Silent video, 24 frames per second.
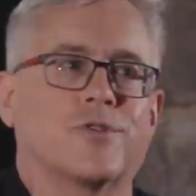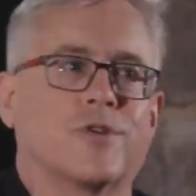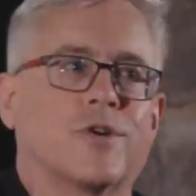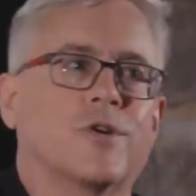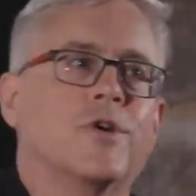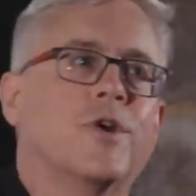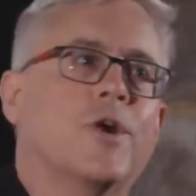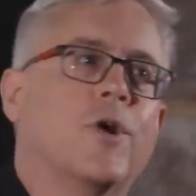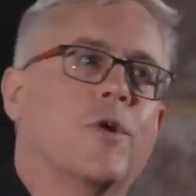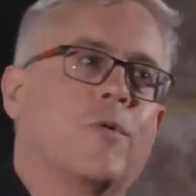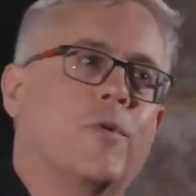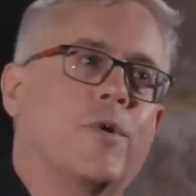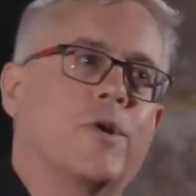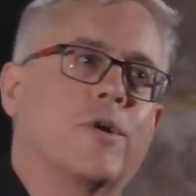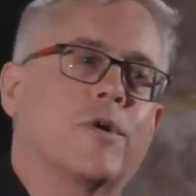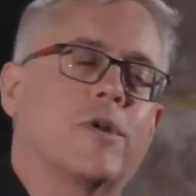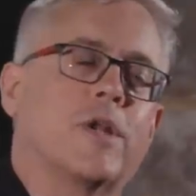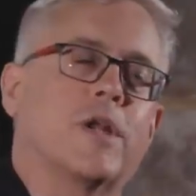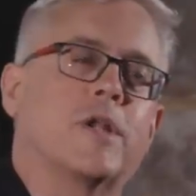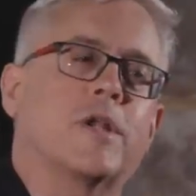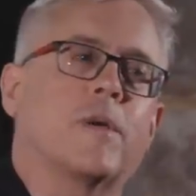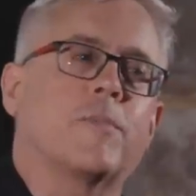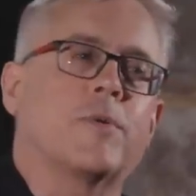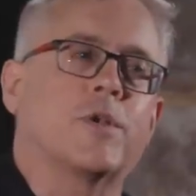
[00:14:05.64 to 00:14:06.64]
sure we
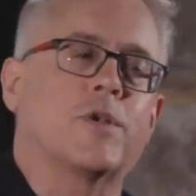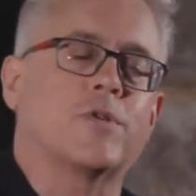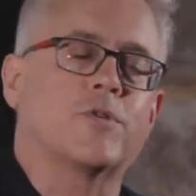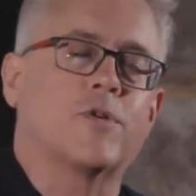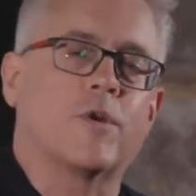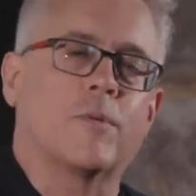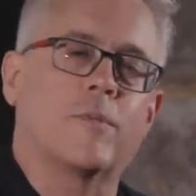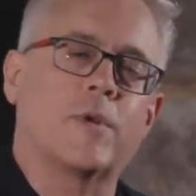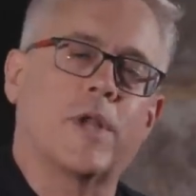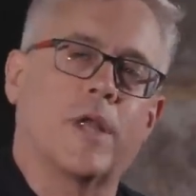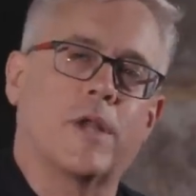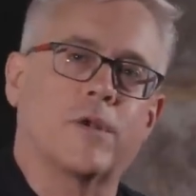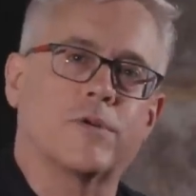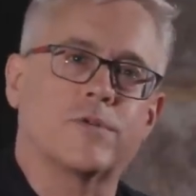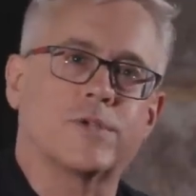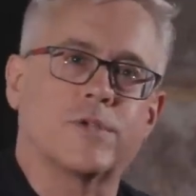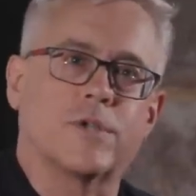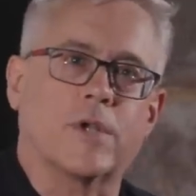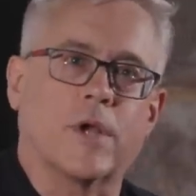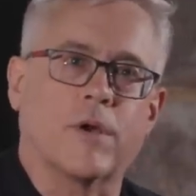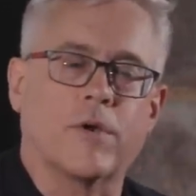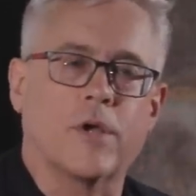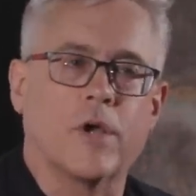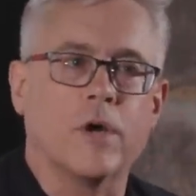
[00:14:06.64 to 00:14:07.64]
don't end up in a Terminator
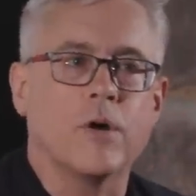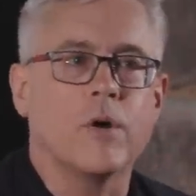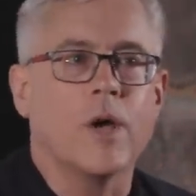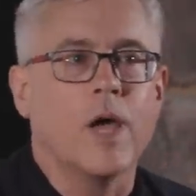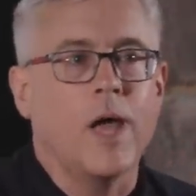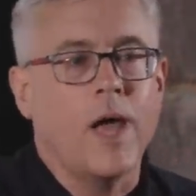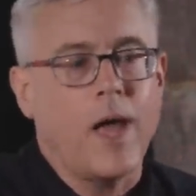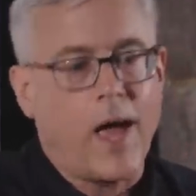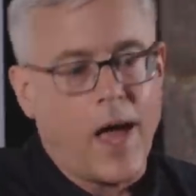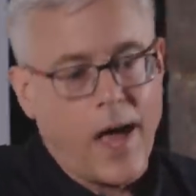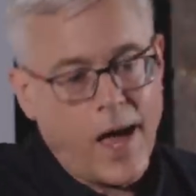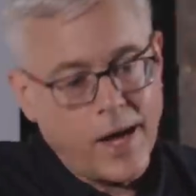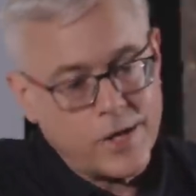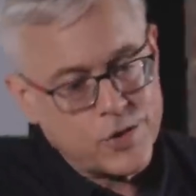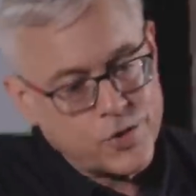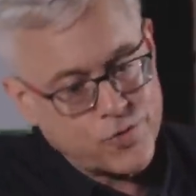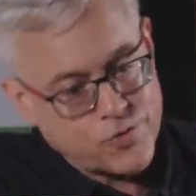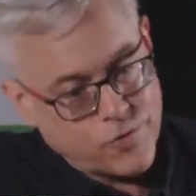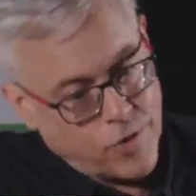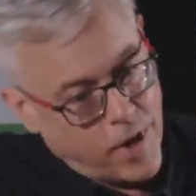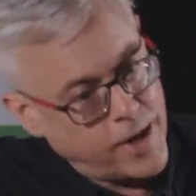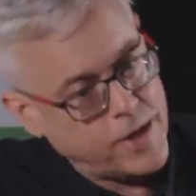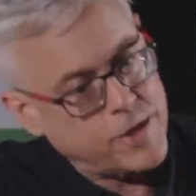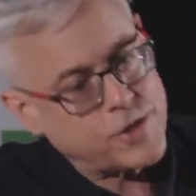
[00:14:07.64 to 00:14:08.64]
scenario, and
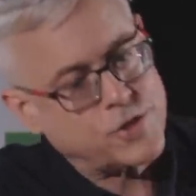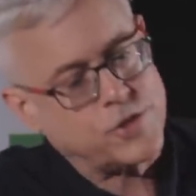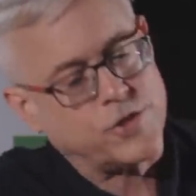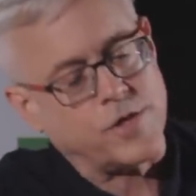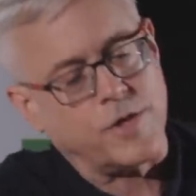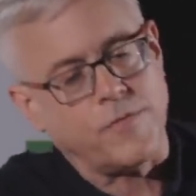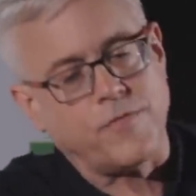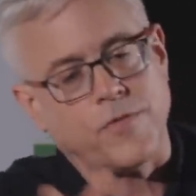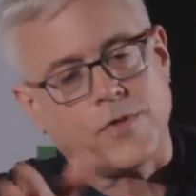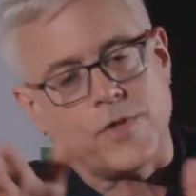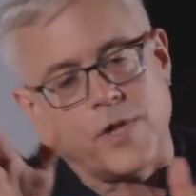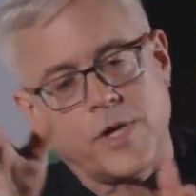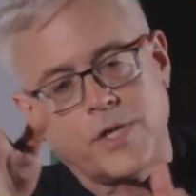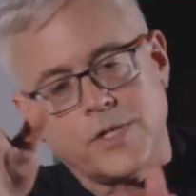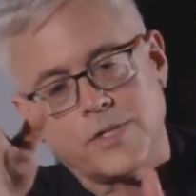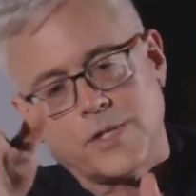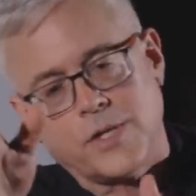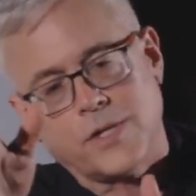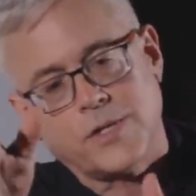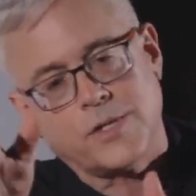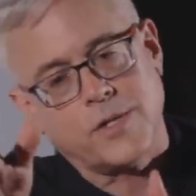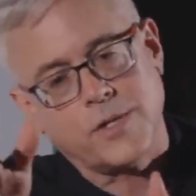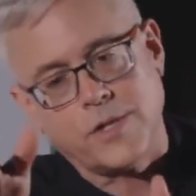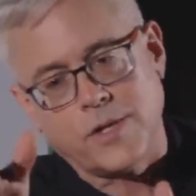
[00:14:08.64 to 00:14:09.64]
try to shift
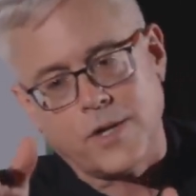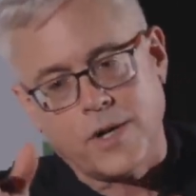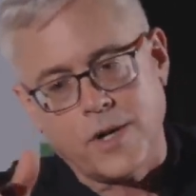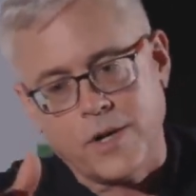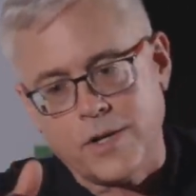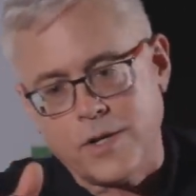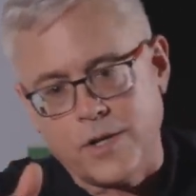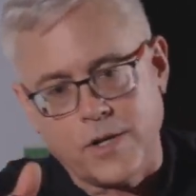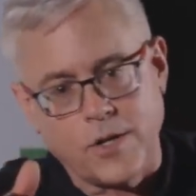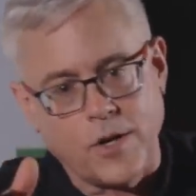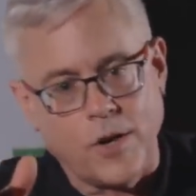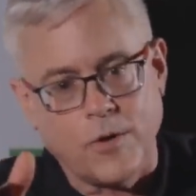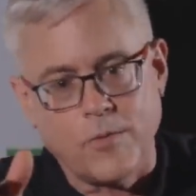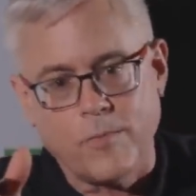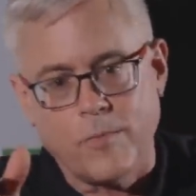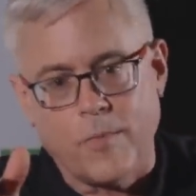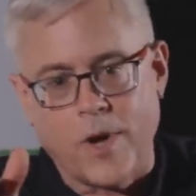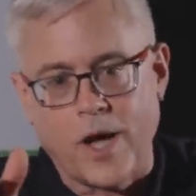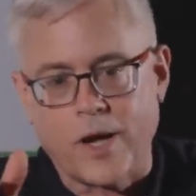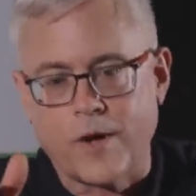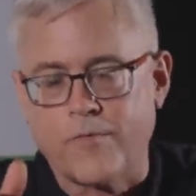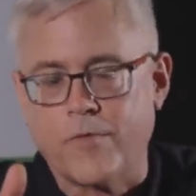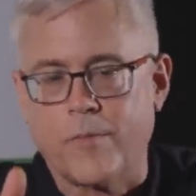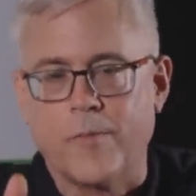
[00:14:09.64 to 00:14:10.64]
things into the, you know,
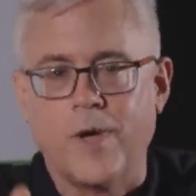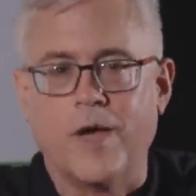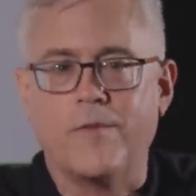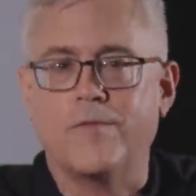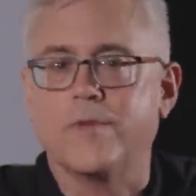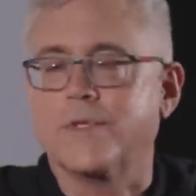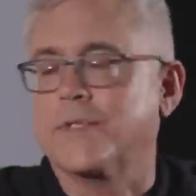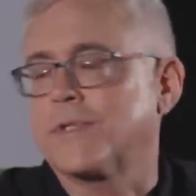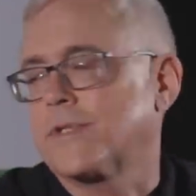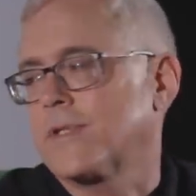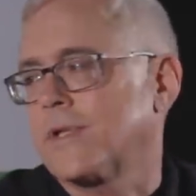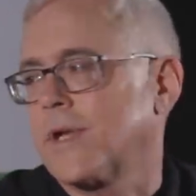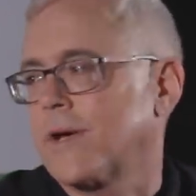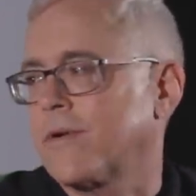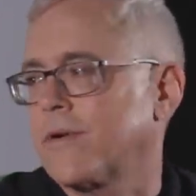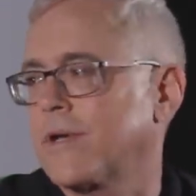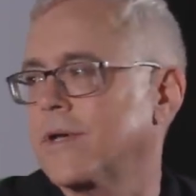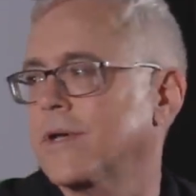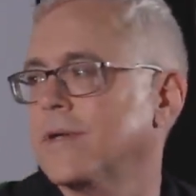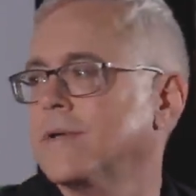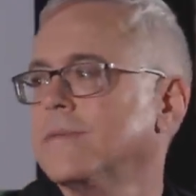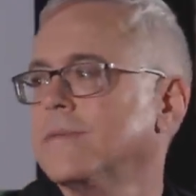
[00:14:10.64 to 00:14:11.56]
mana from heaven scenario.